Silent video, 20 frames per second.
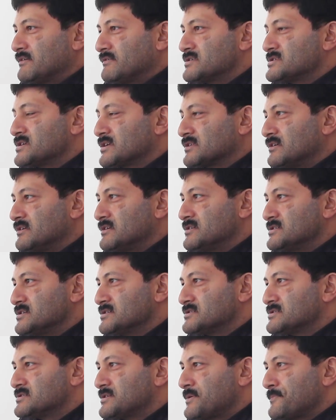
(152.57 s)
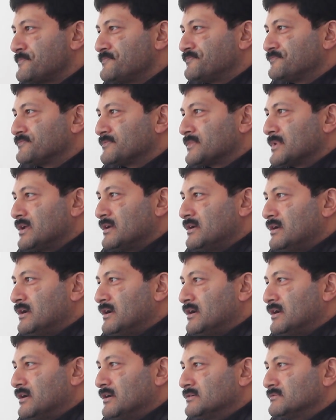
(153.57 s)
language technologies.
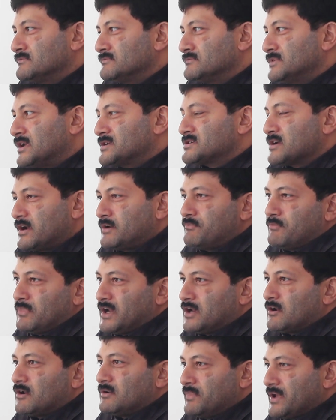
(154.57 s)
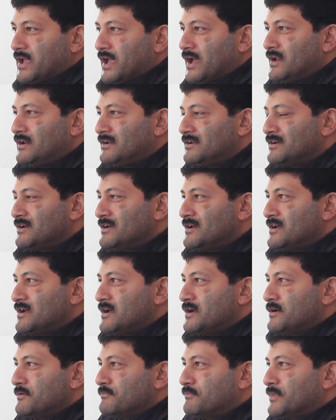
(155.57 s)
That's how it all began.
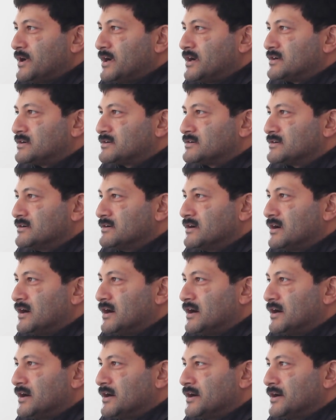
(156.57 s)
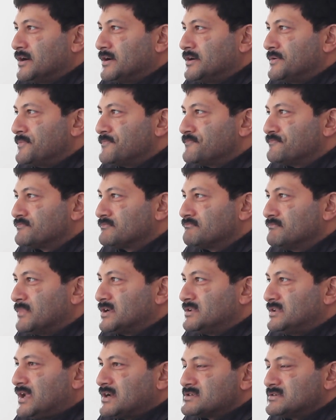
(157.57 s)
But
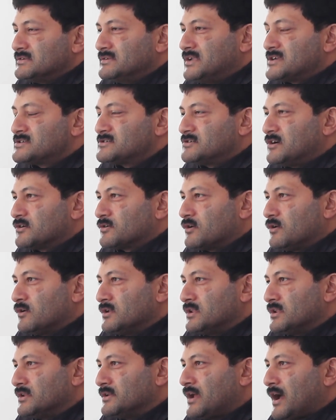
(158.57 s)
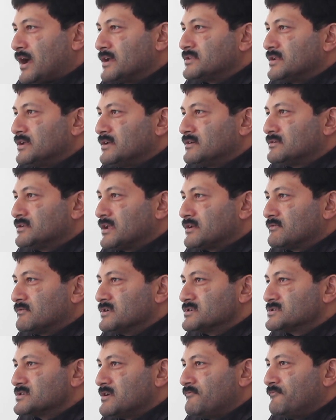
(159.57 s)
that's not all. I think there
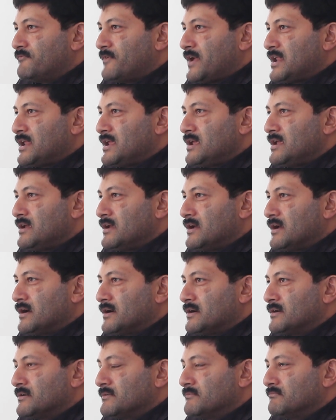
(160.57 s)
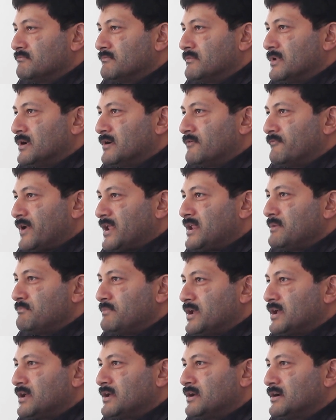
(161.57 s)
was a very
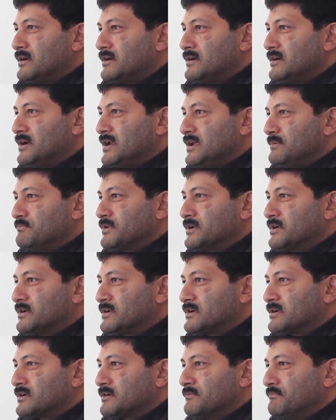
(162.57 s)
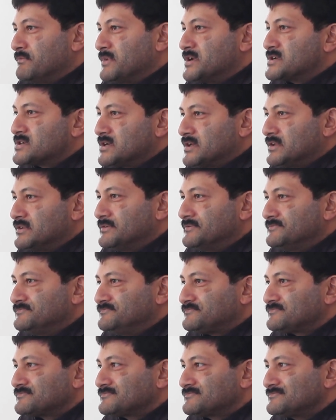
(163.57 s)
big, deeper mission
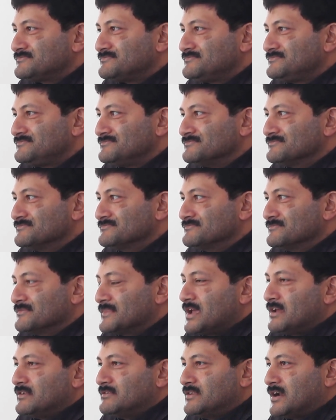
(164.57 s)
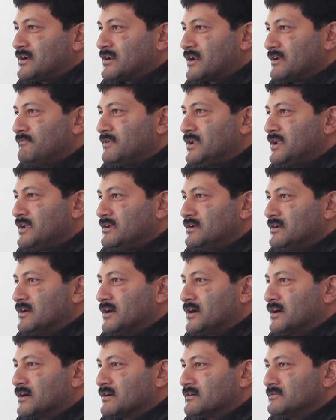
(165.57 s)
that Reverie
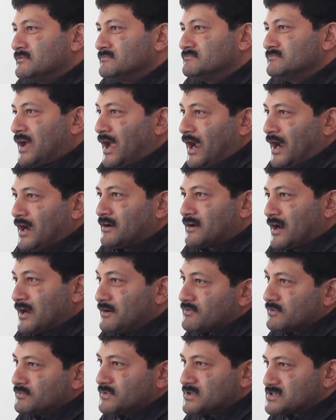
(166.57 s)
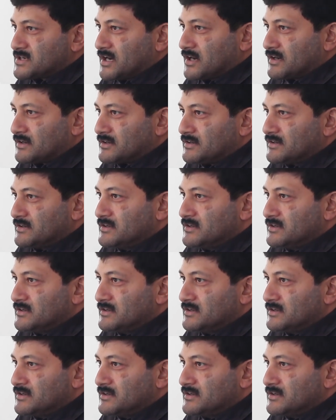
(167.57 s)
had right from the start.